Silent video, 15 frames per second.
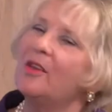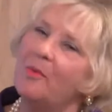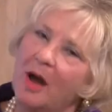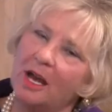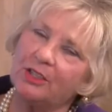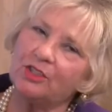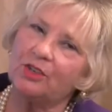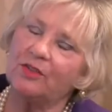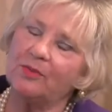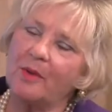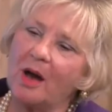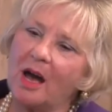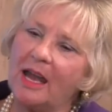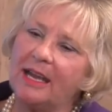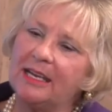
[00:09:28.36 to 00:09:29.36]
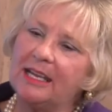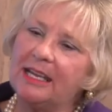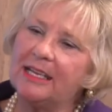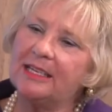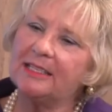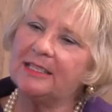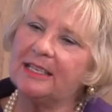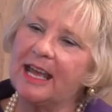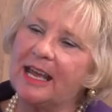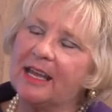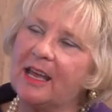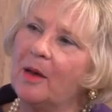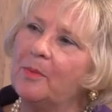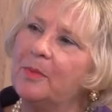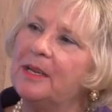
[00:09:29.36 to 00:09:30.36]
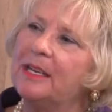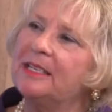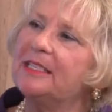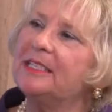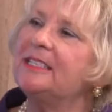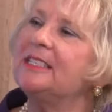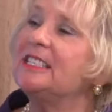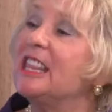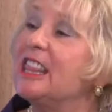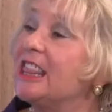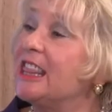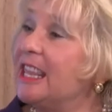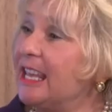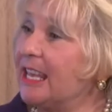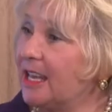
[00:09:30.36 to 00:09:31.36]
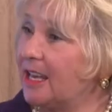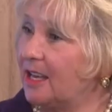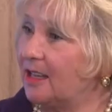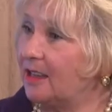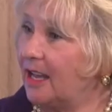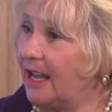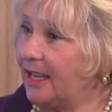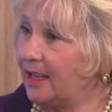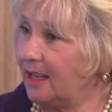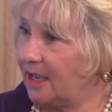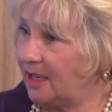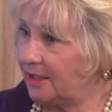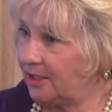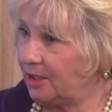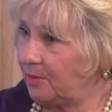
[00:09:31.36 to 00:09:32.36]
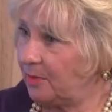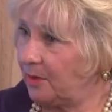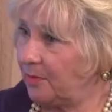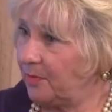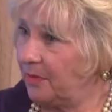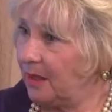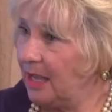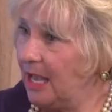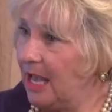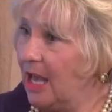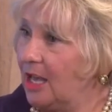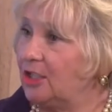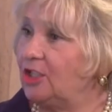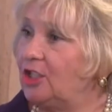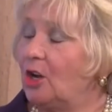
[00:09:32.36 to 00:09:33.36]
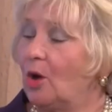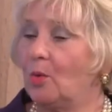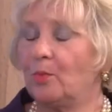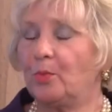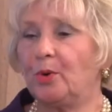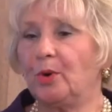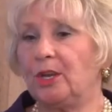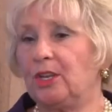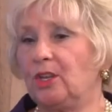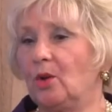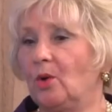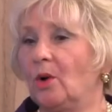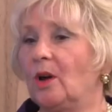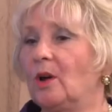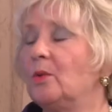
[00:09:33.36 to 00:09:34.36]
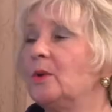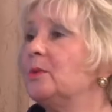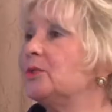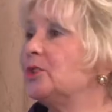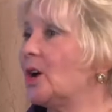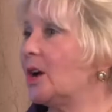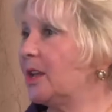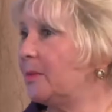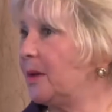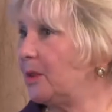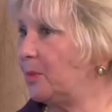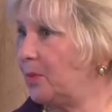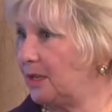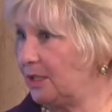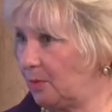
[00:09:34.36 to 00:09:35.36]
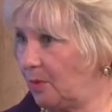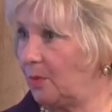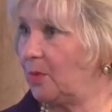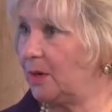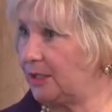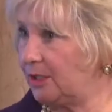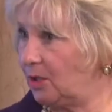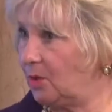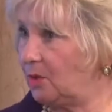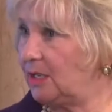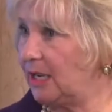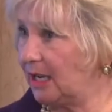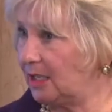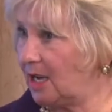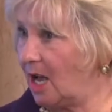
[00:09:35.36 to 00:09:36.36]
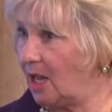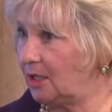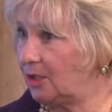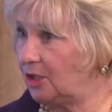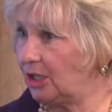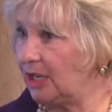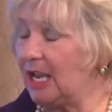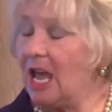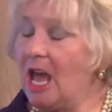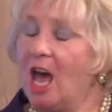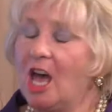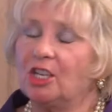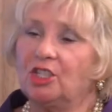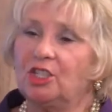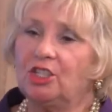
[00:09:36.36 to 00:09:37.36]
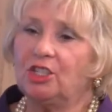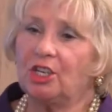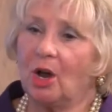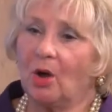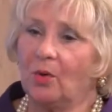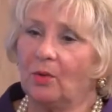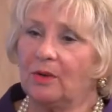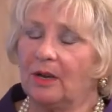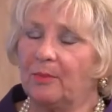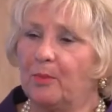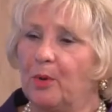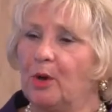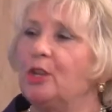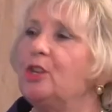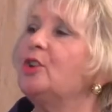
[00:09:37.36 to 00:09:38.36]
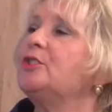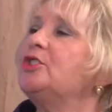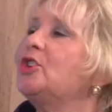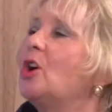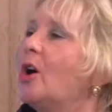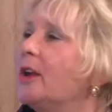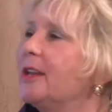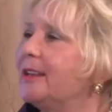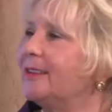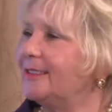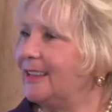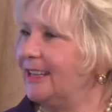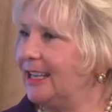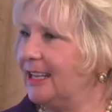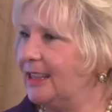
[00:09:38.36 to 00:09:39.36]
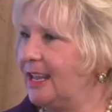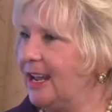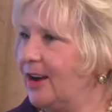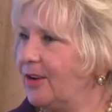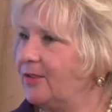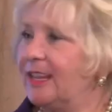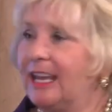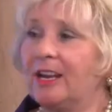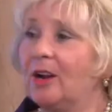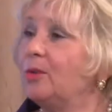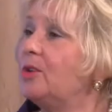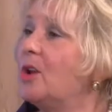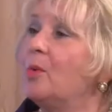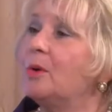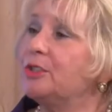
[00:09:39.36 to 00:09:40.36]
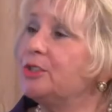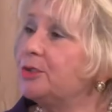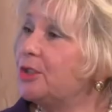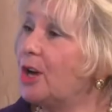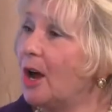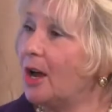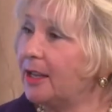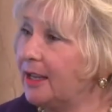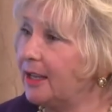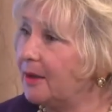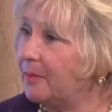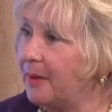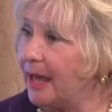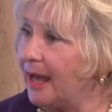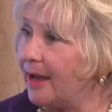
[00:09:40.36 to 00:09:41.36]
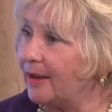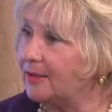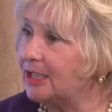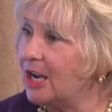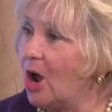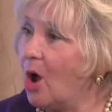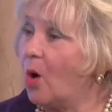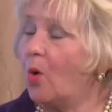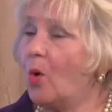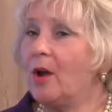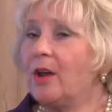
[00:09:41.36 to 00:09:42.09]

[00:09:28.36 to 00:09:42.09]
mantra of mine is that companies need to think like a customer. Don't put your, we were talking about the press one, press two technology don't put your jargon in there. They don't know what you're talking about. Exactly. Or